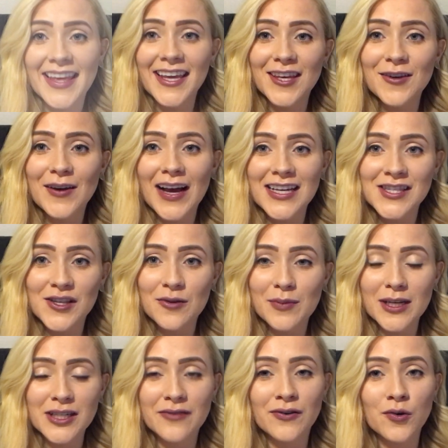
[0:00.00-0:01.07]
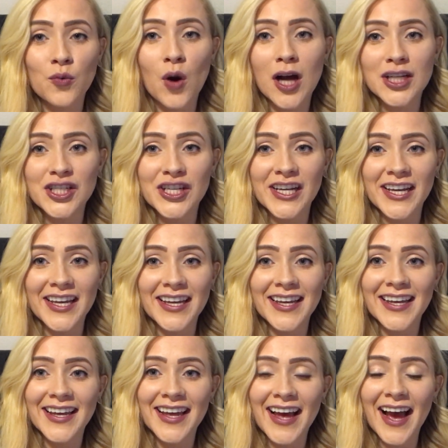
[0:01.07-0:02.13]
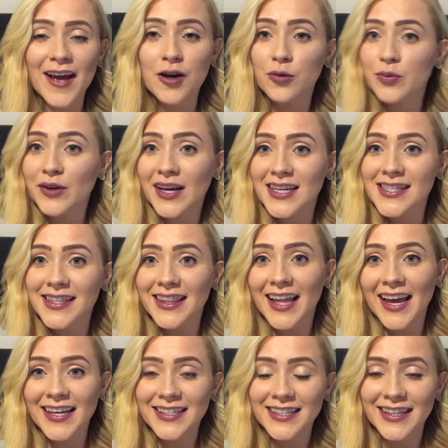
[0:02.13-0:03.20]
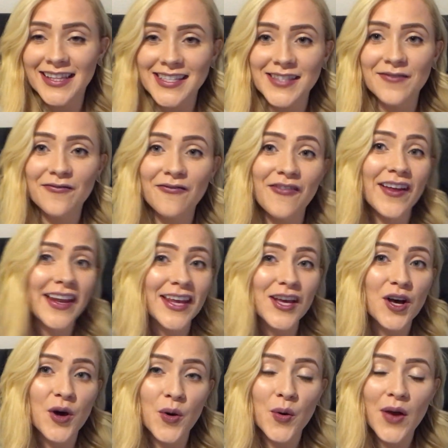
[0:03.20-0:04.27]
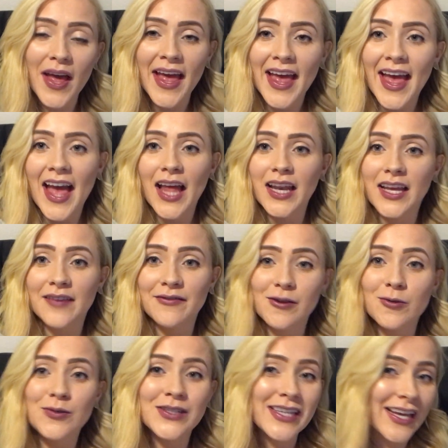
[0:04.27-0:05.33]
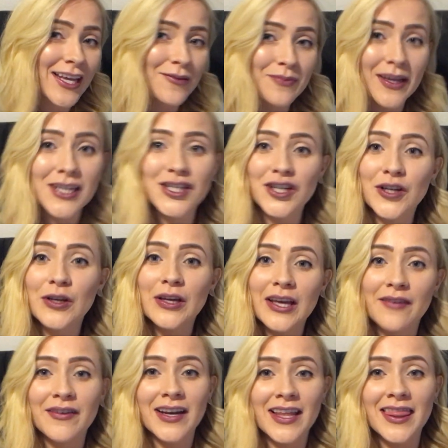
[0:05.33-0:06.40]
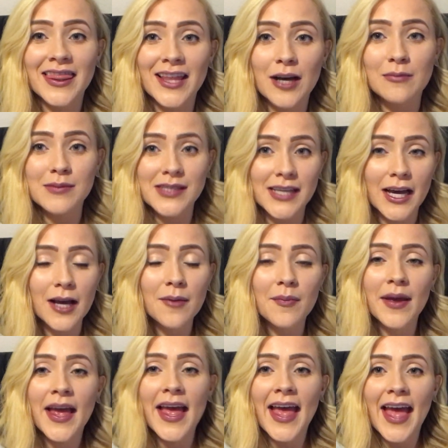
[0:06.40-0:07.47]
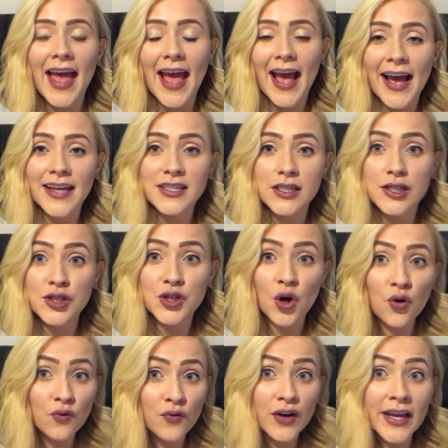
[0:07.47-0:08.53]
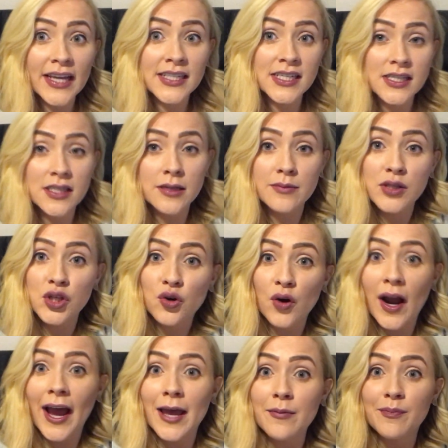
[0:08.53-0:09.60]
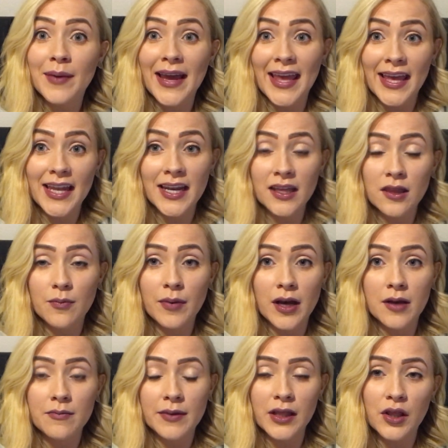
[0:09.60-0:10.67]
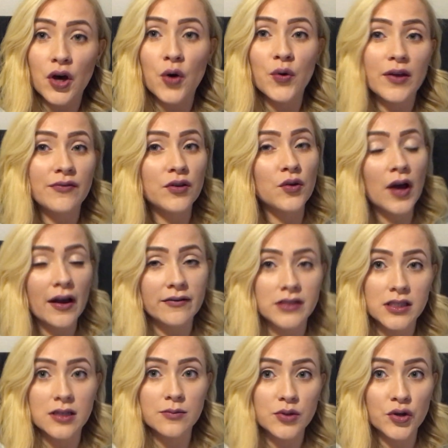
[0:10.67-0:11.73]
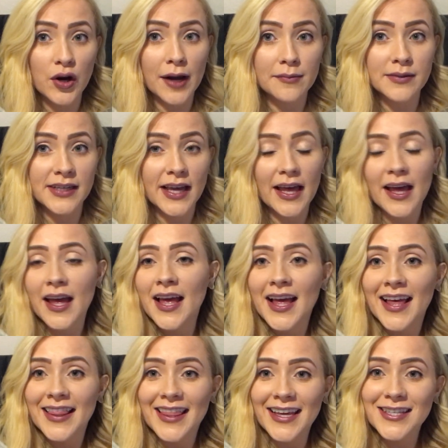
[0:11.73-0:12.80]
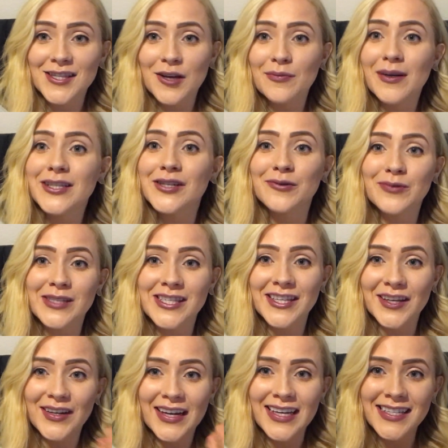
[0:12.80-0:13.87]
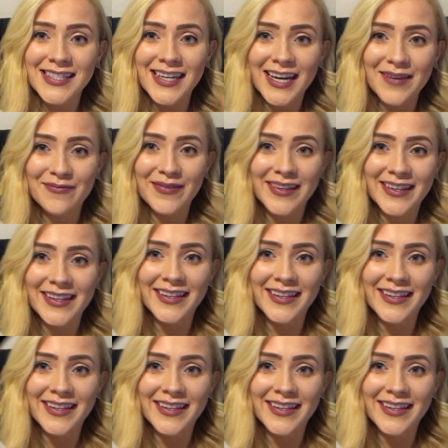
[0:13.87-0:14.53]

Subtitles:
Thank you guys so much for watching. I hope you guys liked this video, and if you did, make sure you give it a thumbs up, and don't forget to subscribe by hitting the button below if you haven't subscribed yet. Thanks so much, and we'll see you next time.